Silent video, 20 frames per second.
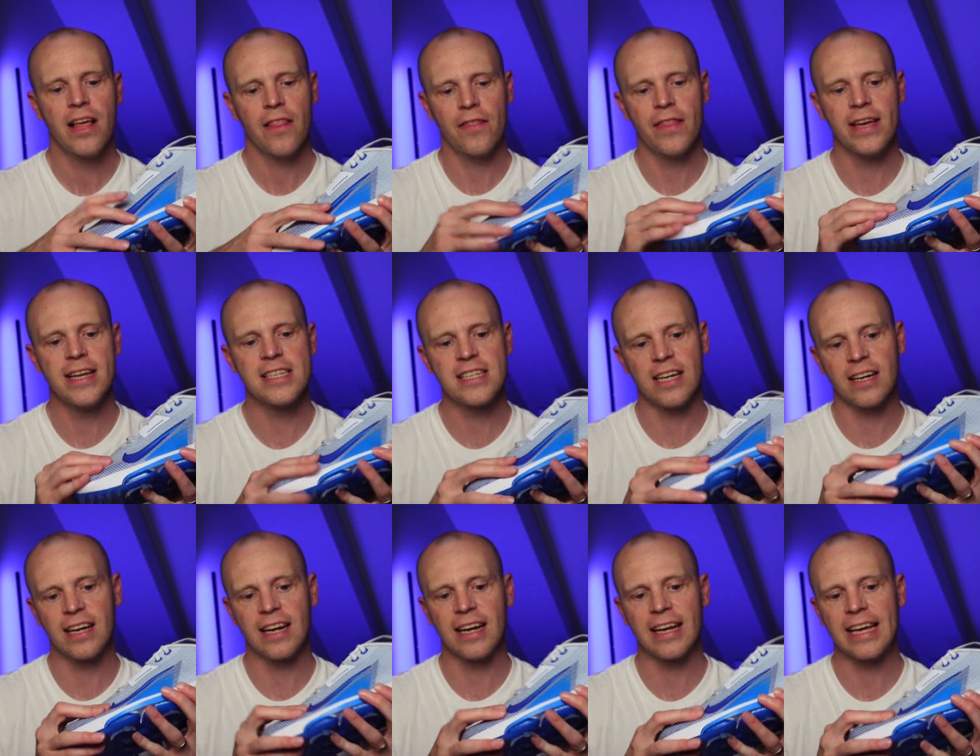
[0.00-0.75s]
These
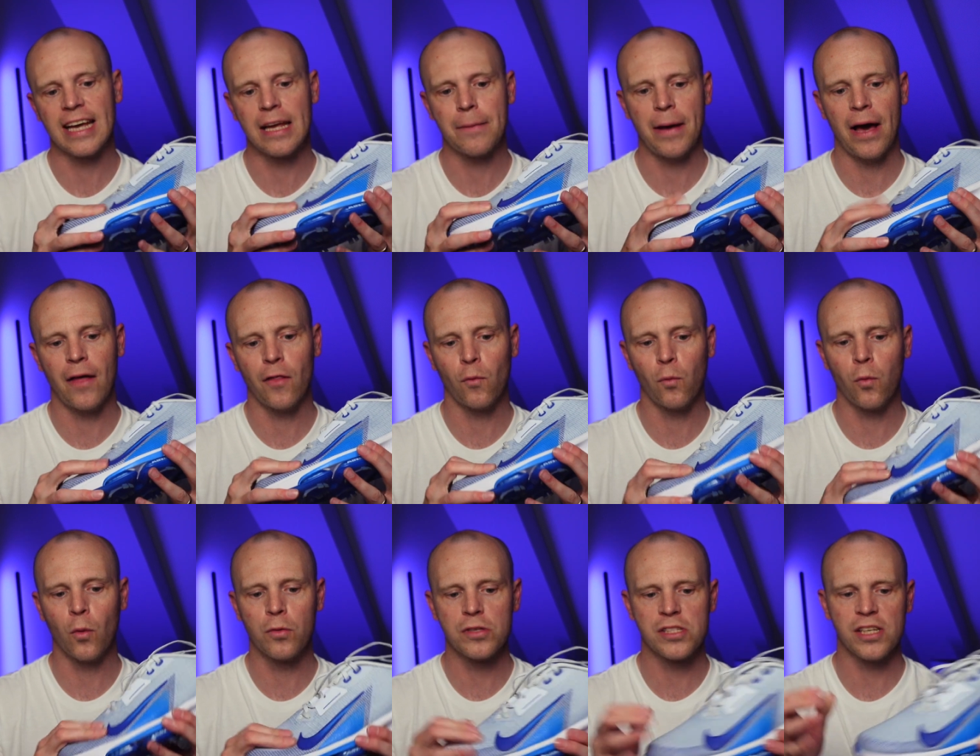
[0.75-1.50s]
are going to keep out the
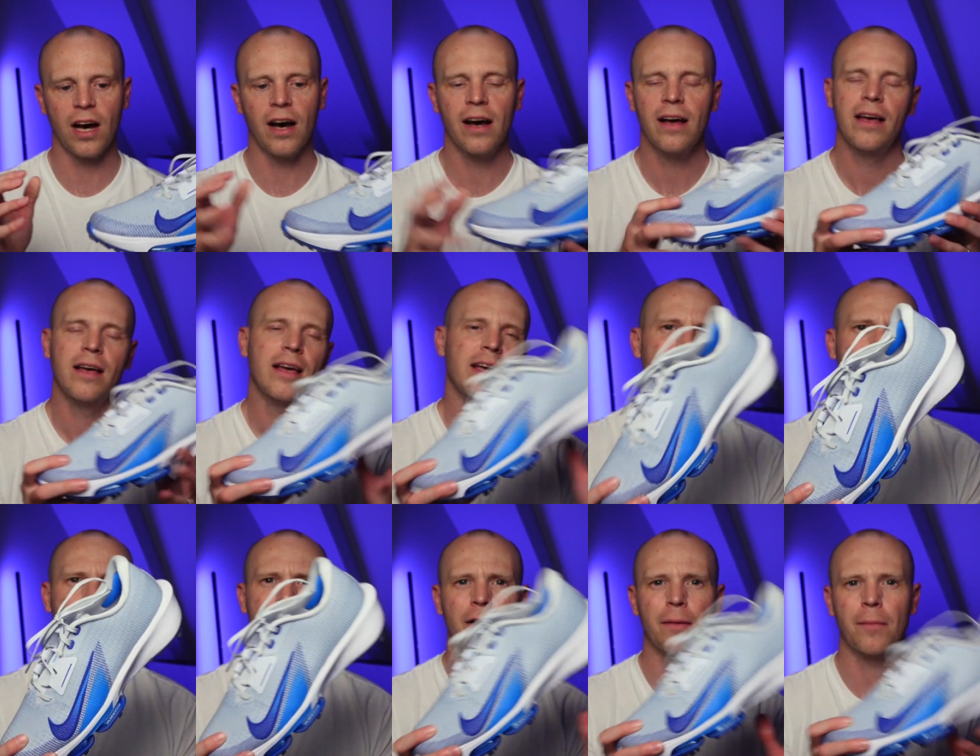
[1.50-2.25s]
water
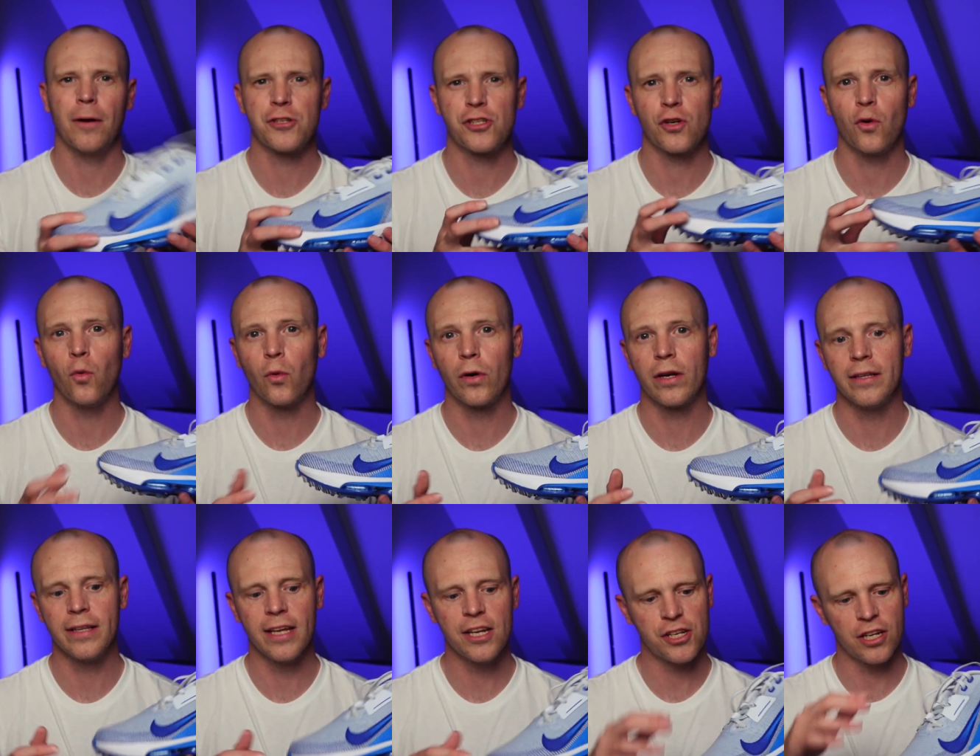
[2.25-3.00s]
in pretty much all
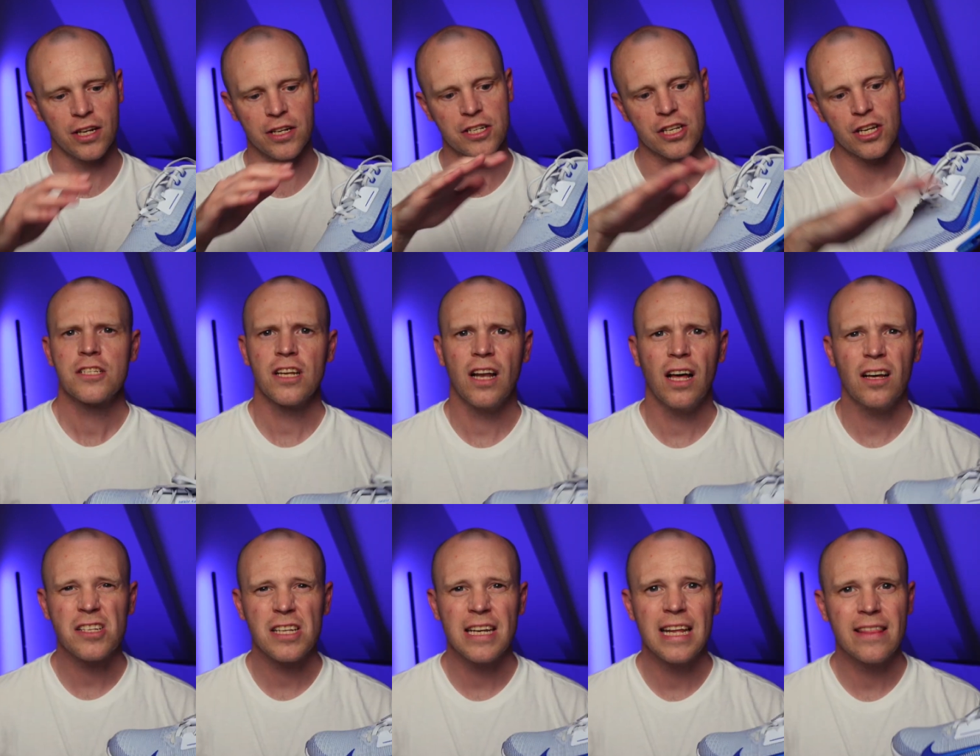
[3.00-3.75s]
conditions. So
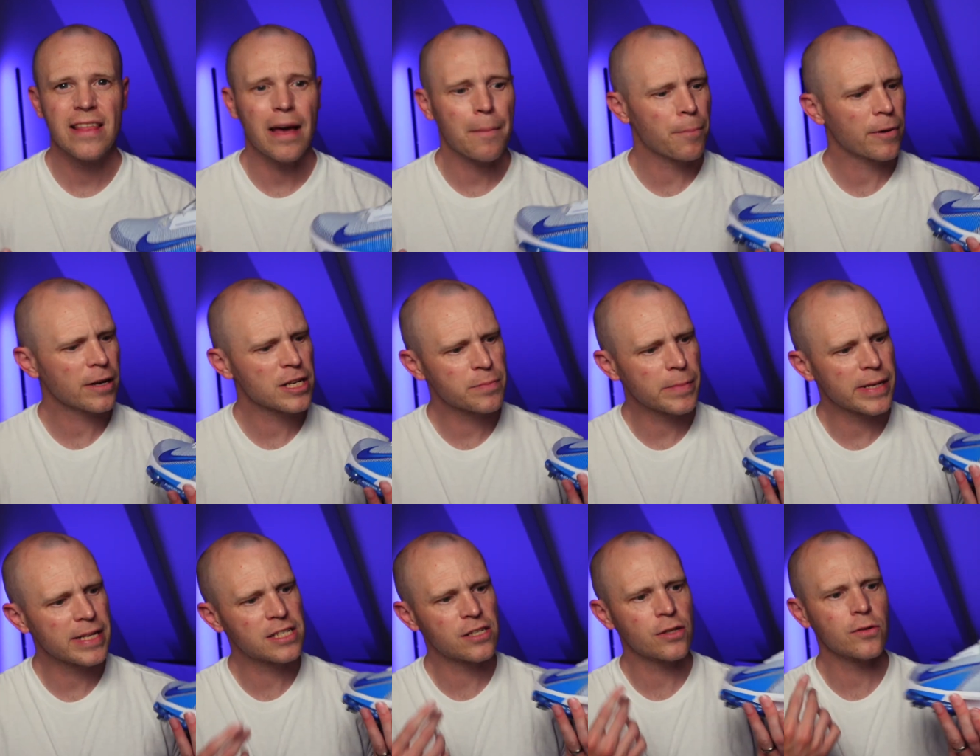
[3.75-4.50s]
lastly, that brings
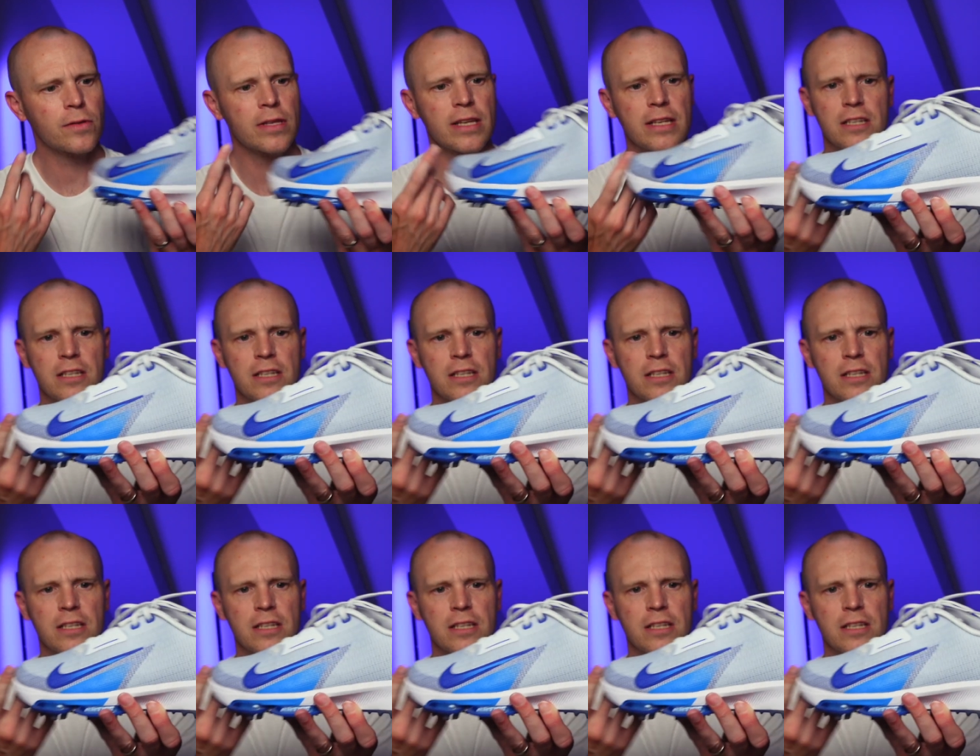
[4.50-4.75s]
me to the